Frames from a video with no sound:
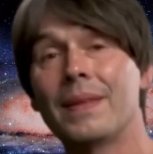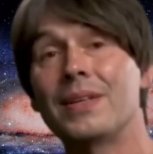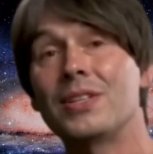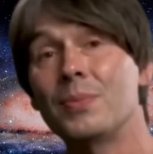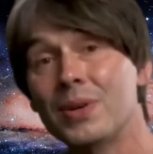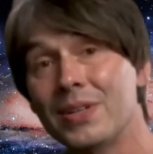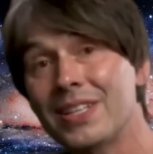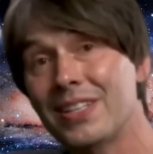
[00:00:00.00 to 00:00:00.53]
To
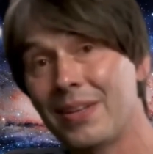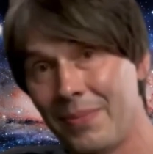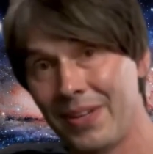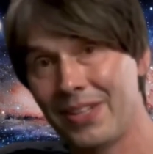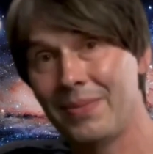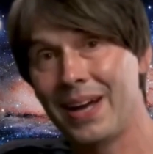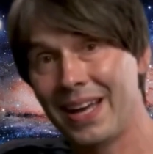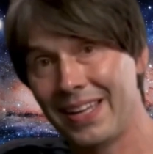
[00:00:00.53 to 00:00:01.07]
put this in
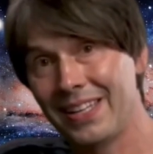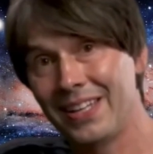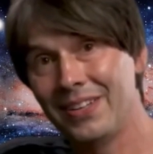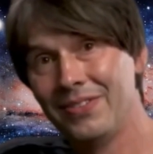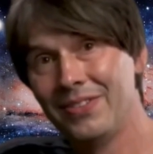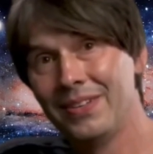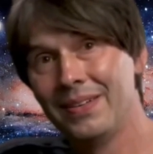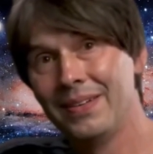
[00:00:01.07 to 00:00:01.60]

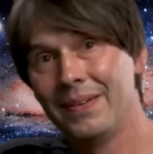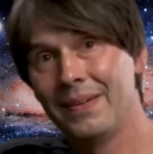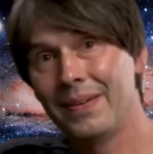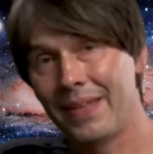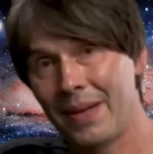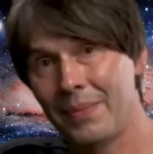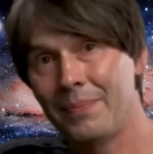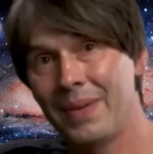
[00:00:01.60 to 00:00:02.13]
perspective,
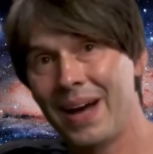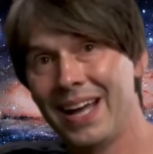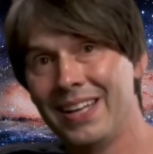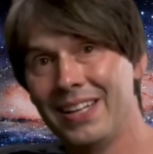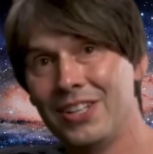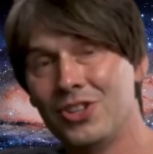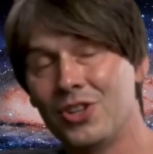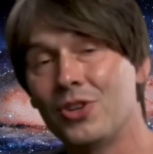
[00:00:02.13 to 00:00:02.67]
the
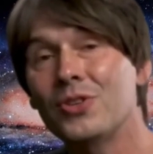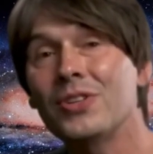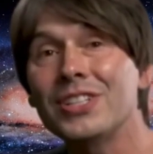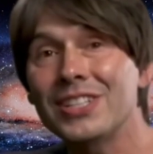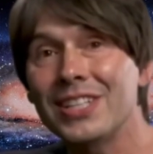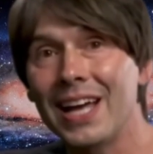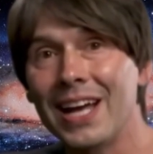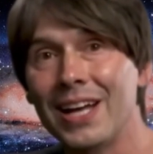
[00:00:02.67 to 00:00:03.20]
magnitude
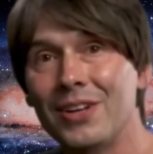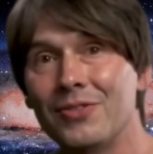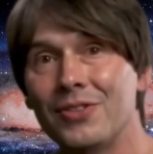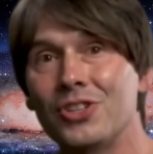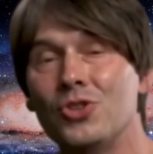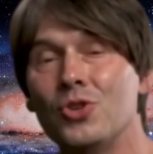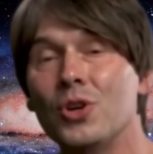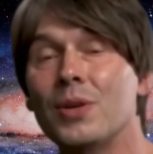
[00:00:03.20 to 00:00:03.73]
scale of
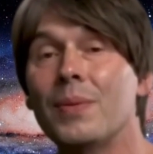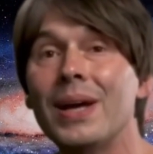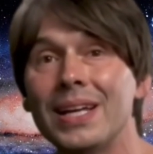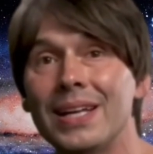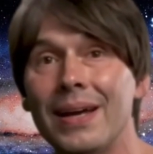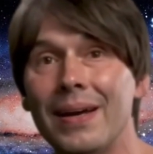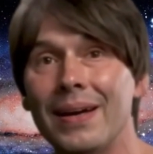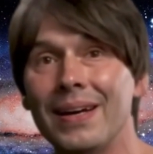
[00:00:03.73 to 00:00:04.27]

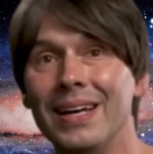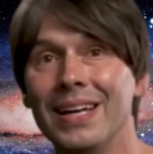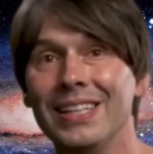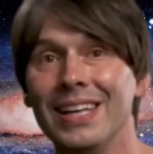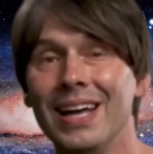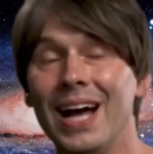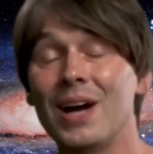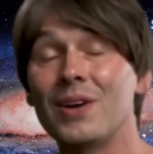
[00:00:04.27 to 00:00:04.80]
astronomy is
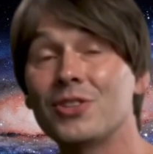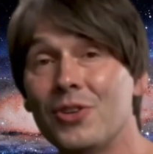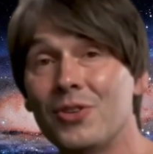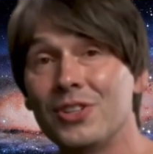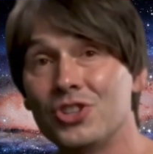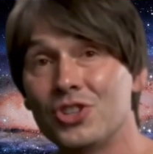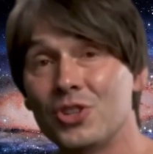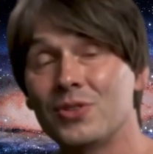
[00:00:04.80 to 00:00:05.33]

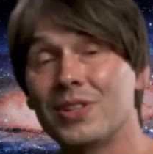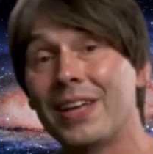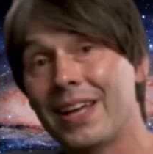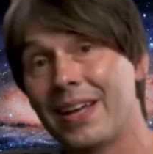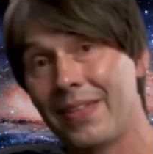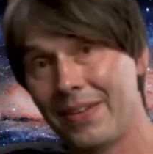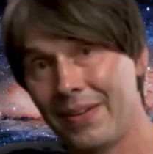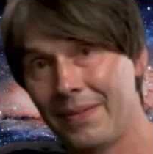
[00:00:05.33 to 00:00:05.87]
counterintuitive.